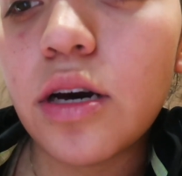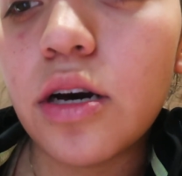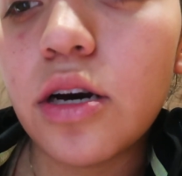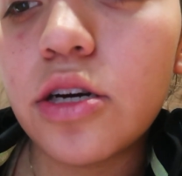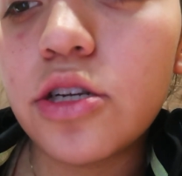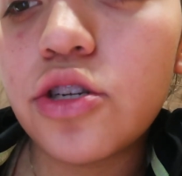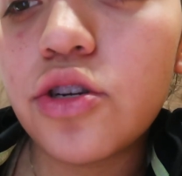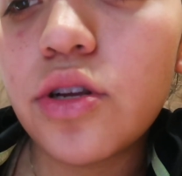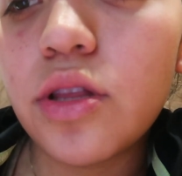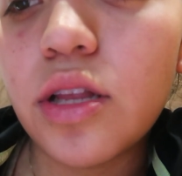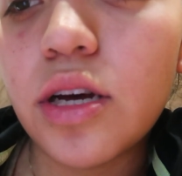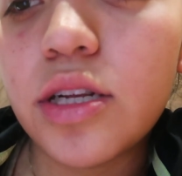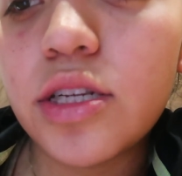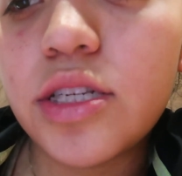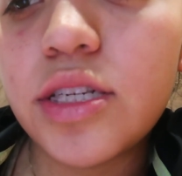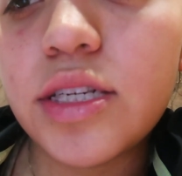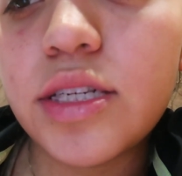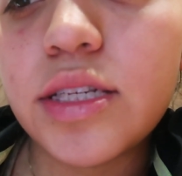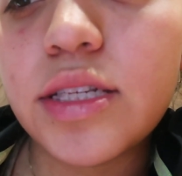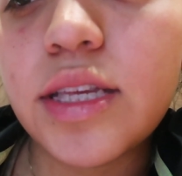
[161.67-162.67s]
100
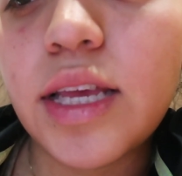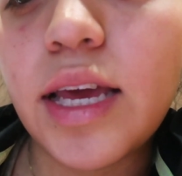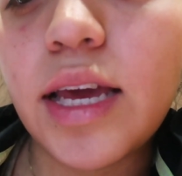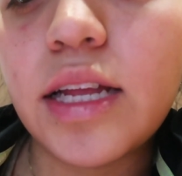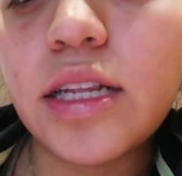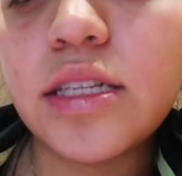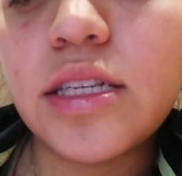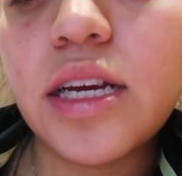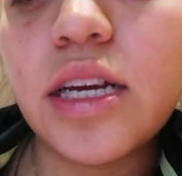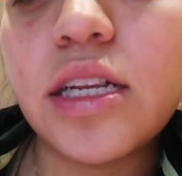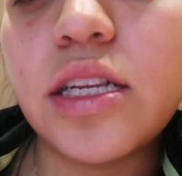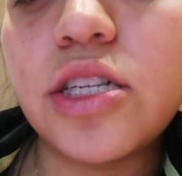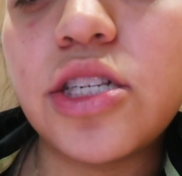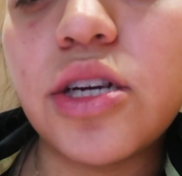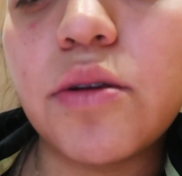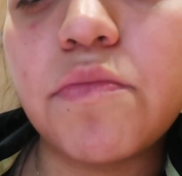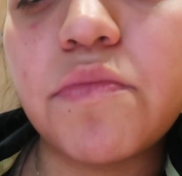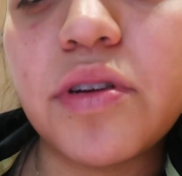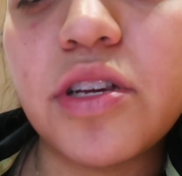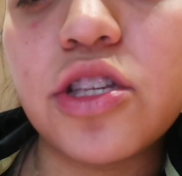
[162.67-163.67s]
lunges, and 10
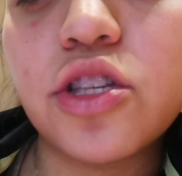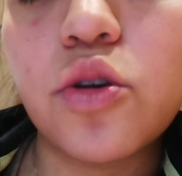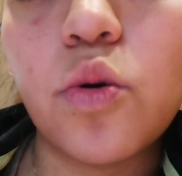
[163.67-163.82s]
jumping